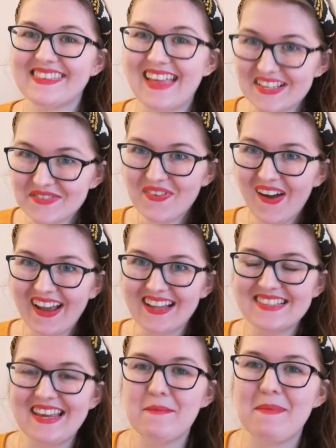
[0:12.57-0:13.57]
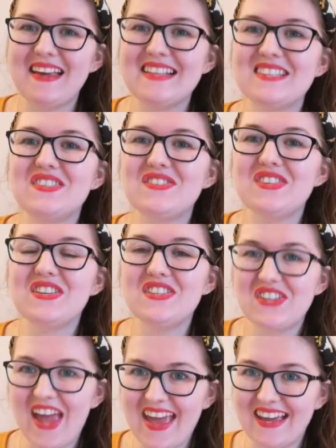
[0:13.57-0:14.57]
That's right, it means to
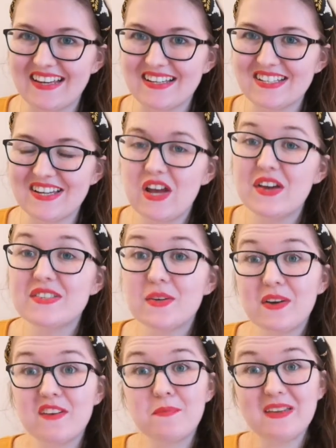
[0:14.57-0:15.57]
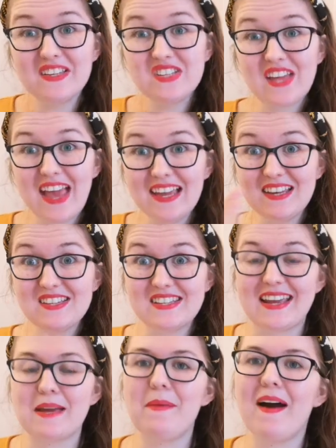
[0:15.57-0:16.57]
change. So we've been
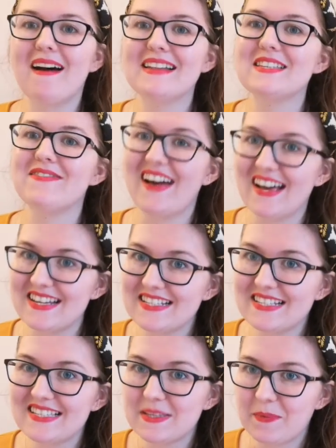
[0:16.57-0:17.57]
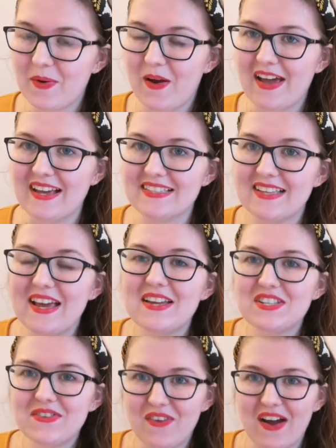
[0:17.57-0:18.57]
changing parts of Handa's surprise
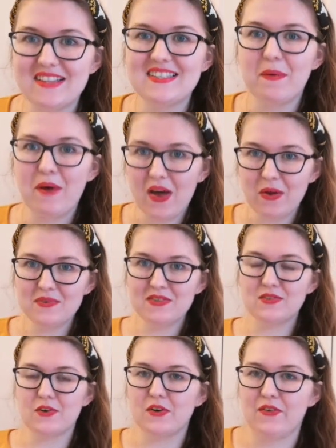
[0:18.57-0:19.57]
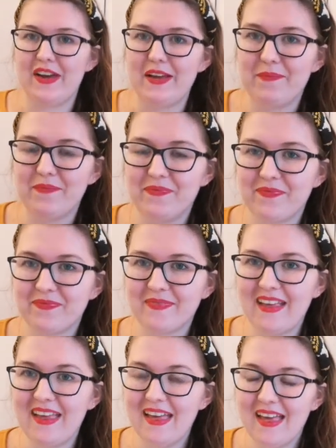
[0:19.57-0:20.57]
to write our own story.
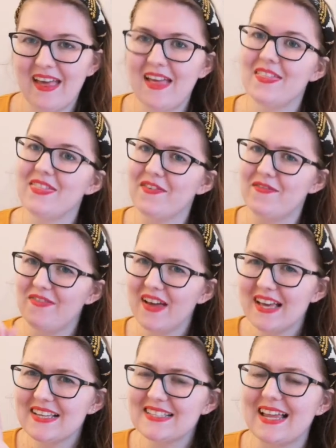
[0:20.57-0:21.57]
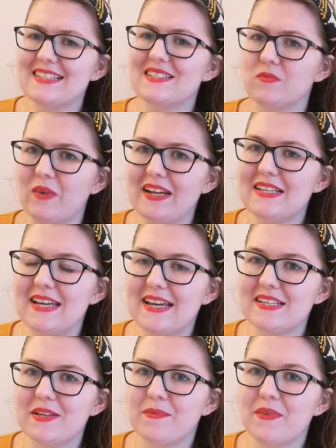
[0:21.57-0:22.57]
The first lesson we
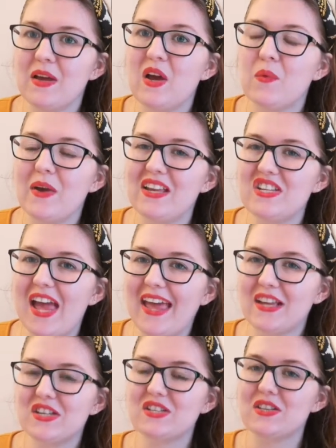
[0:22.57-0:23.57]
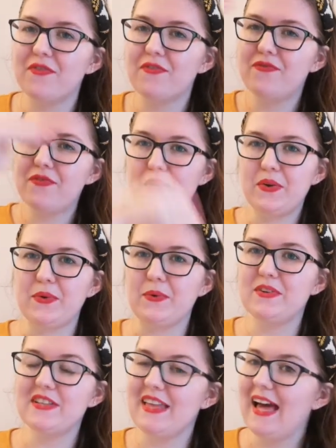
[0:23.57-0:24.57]
did, we changed the
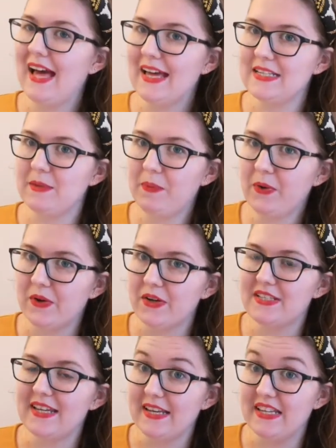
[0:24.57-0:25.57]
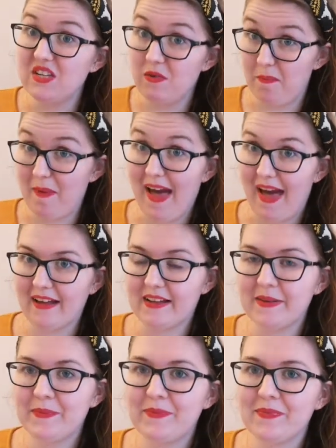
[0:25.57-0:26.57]
food that Handa put into a bag.